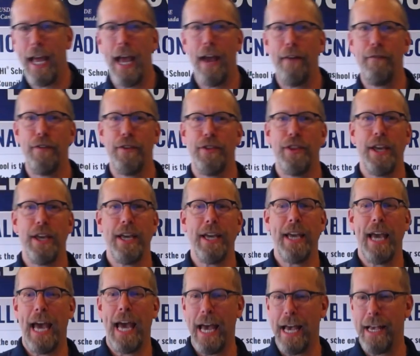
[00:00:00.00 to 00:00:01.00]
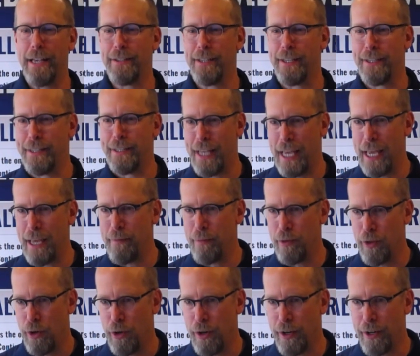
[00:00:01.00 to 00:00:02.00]
everything has the same
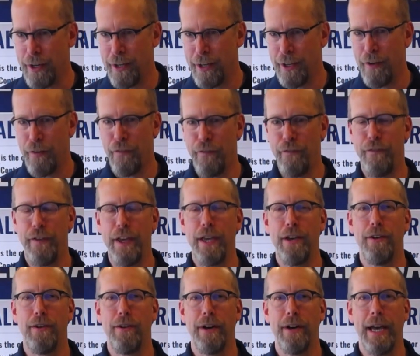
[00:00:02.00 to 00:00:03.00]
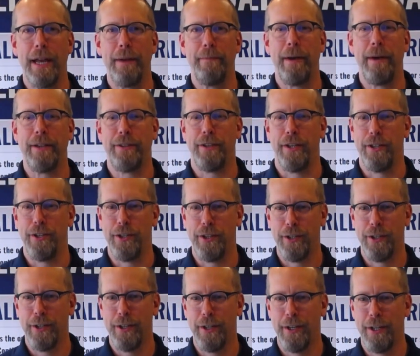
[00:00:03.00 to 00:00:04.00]
look, feel, and
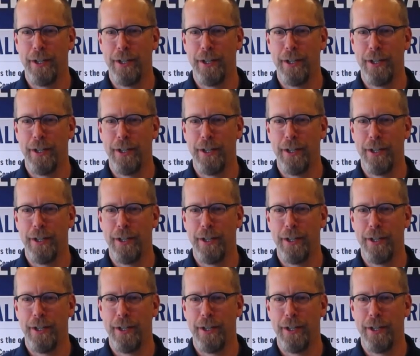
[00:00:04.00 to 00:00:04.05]
message.